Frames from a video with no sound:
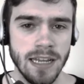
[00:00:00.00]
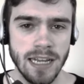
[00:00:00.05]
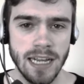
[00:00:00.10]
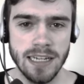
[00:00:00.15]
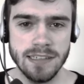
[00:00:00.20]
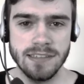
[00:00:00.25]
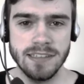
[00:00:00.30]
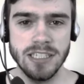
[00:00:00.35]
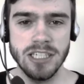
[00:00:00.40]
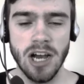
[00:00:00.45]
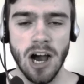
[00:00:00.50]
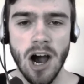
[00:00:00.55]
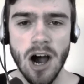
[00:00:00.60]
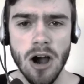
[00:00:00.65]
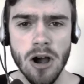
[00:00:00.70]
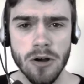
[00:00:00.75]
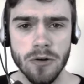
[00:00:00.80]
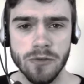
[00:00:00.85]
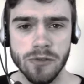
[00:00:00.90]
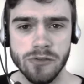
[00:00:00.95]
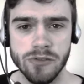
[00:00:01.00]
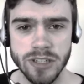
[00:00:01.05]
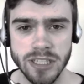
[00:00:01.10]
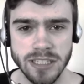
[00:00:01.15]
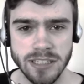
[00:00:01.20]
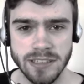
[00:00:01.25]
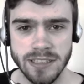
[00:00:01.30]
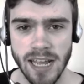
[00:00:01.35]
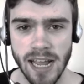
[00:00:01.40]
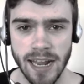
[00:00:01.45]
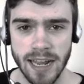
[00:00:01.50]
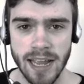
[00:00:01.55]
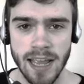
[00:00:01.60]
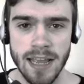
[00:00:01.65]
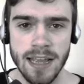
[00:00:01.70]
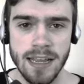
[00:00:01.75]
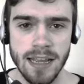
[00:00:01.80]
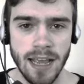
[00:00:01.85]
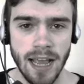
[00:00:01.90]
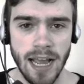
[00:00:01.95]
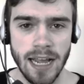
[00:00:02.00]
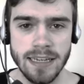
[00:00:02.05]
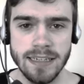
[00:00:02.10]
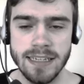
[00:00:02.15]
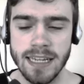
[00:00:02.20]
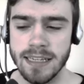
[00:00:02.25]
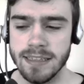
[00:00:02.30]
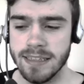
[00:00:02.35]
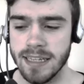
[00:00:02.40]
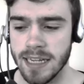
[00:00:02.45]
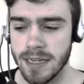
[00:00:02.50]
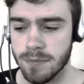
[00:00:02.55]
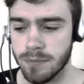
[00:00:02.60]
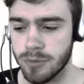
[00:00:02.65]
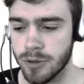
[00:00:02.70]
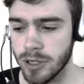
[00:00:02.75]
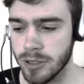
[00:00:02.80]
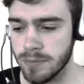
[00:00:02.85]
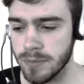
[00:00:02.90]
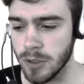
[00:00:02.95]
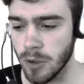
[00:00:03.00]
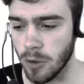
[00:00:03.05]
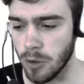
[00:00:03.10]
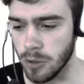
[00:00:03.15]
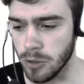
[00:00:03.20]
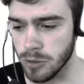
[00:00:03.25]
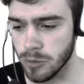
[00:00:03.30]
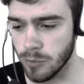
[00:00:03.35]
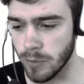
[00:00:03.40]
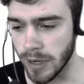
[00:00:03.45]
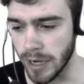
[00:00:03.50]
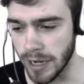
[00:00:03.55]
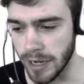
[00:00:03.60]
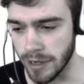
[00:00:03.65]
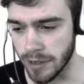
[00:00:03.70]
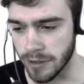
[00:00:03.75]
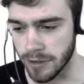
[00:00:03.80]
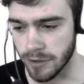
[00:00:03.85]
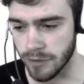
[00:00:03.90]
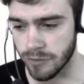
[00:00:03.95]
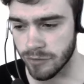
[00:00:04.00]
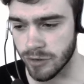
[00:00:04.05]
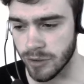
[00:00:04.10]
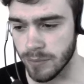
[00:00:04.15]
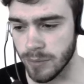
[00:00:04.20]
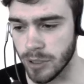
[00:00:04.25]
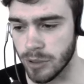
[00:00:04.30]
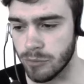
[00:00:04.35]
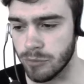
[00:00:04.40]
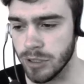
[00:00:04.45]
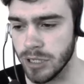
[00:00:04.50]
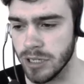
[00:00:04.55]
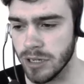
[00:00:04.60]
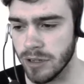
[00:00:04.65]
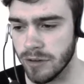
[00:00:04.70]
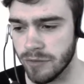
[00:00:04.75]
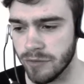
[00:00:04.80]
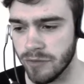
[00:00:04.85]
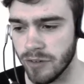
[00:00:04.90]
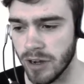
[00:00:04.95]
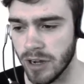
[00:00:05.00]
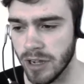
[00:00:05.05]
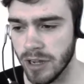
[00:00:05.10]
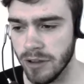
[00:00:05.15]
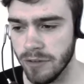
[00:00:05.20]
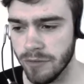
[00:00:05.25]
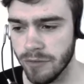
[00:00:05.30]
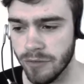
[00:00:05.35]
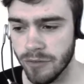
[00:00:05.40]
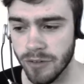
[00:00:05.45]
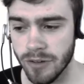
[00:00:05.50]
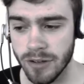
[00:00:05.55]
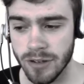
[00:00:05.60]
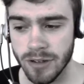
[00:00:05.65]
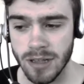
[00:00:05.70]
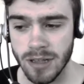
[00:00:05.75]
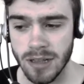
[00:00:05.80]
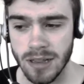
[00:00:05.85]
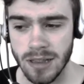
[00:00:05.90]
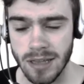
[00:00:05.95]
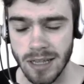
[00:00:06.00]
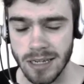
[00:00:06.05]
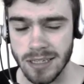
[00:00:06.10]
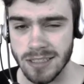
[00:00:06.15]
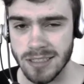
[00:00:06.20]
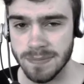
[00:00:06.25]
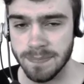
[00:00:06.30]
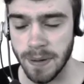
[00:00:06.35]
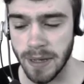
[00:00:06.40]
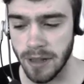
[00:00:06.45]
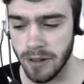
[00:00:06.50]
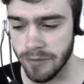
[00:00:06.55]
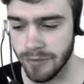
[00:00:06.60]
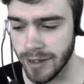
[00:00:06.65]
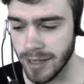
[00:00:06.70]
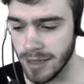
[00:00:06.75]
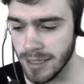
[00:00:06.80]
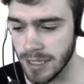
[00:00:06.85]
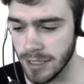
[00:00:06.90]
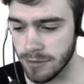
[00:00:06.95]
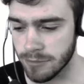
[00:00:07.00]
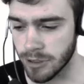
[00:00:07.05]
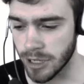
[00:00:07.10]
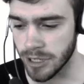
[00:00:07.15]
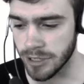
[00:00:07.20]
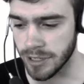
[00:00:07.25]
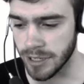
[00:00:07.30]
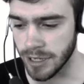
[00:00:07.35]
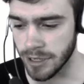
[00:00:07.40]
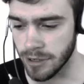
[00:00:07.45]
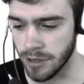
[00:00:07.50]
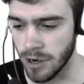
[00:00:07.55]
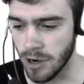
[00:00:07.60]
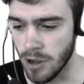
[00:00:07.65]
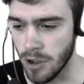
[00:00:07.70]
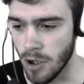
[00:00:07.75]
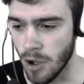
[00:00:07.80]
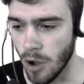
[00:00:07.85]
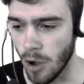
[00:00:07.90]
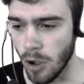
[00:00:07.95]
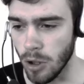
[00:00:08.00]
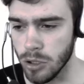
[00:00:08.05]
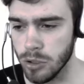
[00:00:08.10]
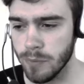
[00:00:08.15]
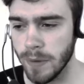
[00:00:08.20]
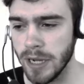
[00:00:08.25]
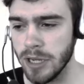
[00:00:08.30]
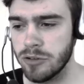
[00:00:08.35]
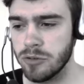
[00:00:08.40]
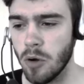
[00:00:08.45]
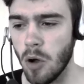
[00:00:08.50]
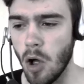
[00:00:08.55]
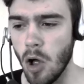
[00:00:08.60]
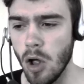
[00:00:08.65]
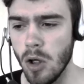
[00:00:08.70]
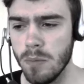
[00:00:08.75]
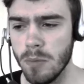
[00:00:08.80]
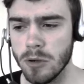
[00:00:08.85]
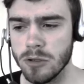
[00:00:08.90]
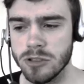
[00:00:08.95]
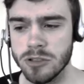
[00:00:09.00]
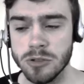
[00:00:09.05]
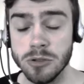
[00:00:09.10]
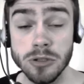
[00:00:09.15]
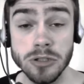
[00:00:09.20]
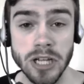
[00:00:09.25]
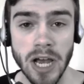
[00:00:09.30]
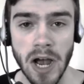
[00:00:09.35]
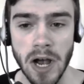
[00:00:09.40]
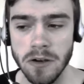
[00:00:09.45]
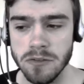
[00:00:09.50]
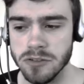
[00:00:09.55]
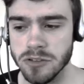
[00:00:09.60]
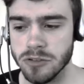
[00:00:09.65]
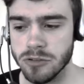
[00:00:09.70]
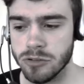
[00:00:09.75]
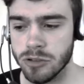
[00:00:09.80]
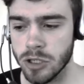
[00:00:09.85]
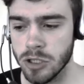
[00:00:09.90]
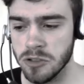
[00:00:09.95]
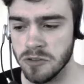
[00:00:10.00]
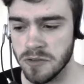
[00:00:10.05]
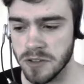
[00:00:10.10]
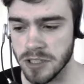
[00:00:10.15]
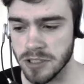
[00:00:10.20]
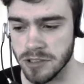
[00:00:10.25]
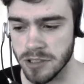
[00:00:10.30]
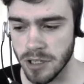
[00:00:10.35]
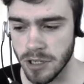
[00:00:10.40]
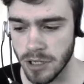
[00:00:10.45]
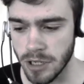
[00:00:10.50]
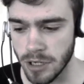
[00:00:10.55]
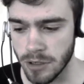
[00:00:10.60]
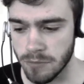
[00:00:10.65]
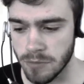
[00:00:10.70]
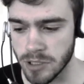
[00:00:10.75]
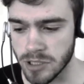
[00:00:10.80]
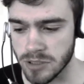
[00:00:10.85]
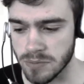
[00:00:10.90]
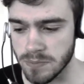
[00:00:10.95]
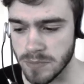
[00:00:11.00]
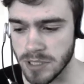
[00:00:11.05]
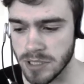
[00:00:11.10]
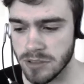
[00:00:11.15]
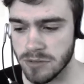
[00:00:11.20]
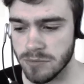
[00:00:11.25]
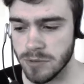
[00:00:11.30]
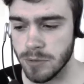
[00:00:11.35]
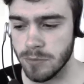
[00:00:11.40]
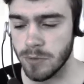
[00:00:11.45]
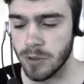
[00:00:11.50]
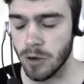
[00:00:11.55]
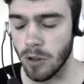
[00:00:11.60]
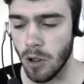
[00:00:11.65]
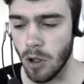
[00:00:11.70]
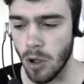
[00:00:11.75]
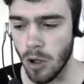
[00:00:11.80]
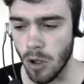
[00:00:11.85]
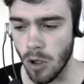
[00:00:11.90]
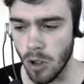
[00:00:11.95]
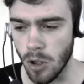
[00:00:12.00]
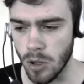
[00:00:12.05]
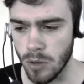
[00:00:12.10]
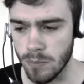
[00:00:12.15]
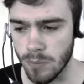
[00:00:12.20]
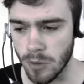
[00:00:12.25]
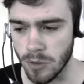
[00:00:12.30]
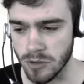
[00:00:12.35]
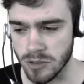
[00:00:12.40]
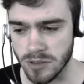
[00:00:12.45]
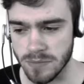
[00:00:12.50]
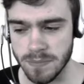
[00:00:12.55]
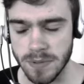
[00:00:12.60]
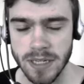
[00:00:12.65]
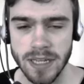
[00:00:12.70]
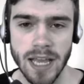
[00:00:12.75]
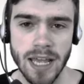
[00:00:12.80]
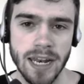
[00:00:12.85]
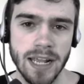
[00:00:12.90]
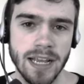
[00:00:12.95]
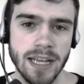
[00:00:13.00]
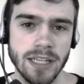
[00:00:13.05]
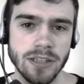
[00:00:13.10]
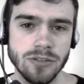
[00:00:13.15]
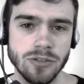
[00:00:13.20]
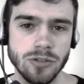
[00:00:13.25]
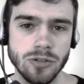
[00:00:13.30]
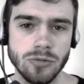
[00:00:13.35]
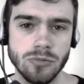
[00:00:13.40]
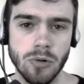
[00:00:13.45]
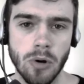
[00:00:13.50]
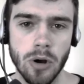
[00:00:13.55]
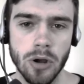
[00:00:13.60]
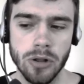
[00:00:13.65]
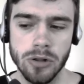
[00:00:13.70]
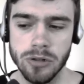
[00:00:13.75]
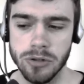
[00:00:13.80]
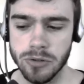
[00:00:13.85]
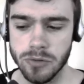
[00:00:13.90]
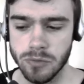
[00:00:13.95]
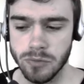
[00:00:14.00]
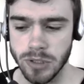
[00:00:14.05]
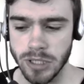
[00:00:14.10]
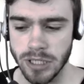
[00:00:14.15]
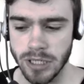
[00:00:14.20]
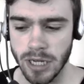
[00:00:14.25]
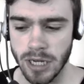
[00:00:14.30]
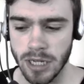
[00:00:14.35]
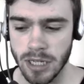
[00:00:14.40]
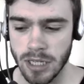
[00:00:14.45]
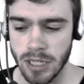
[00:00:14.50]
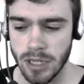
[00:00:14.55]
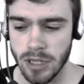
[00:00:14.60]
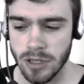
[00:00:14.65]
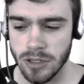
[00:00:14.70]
It's the Hog Freeze deck, and that deck brought me all the way from Arena 5, like Spell Valley right here, all the way to almost 2,000 trophies, which means we will almost be getting into the Royal Arena.